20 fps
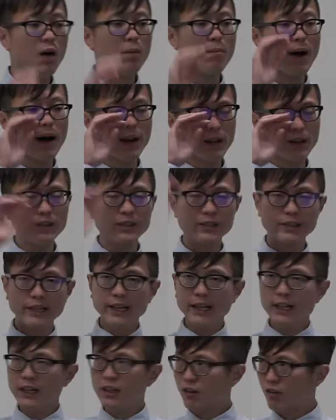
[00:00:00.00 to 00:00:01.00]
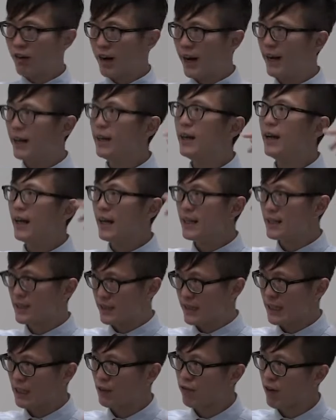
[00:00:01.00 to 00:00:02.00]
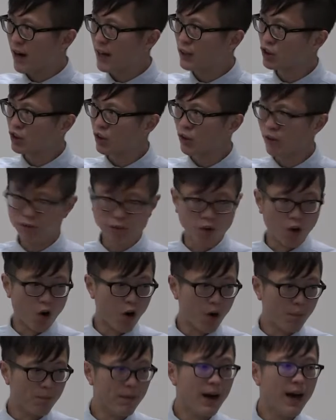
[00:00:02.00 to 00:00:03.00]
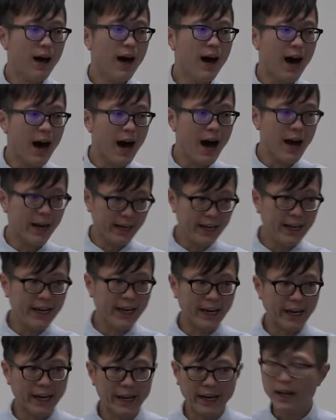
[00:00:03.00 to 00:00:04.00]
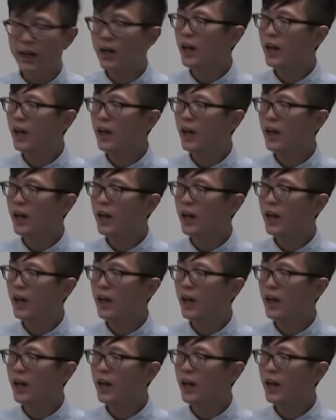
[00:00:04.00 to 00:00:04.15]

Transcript: by considering its differential form, i.e.,